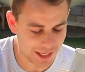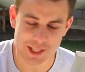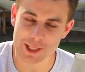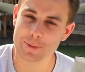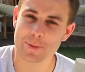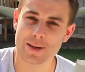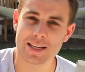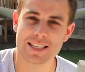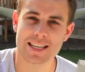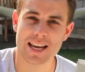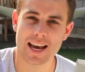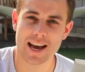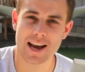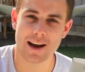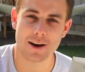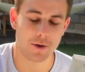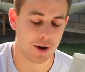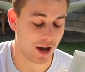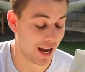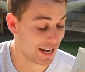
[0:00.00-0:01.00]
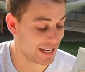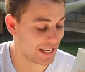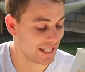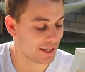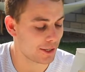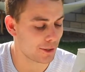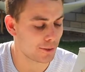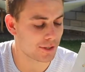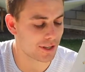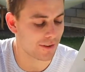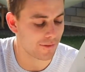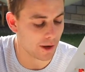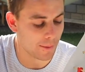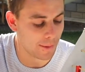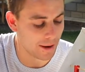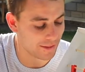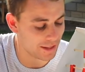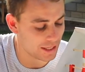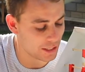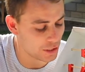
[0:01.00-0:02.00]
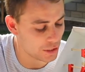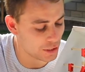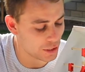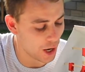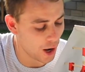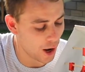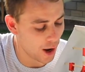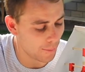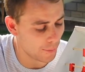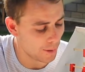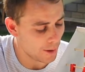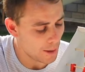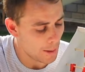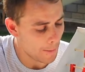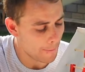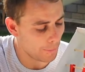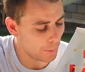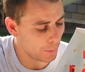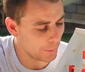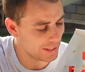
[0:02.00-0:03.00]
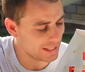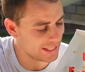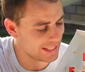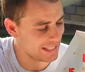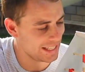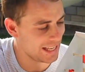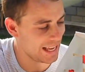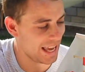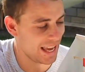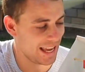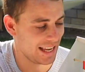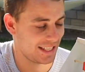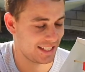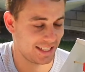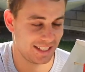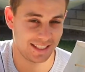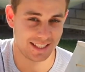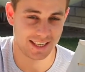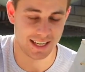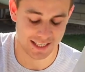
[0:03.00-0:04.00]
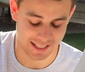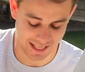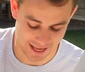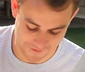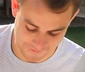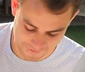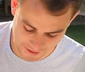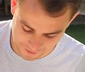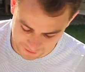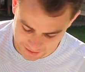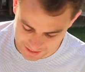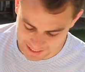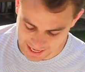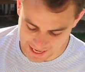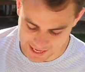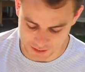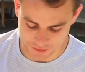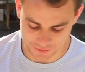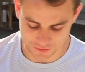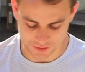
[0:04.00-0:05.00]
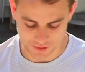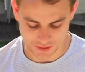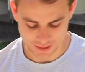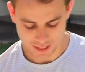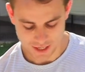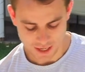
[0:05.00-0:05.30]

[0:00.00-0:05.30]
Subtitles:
has been set out, I need to do something about these sharp, pointy edges, as they're very dangerous.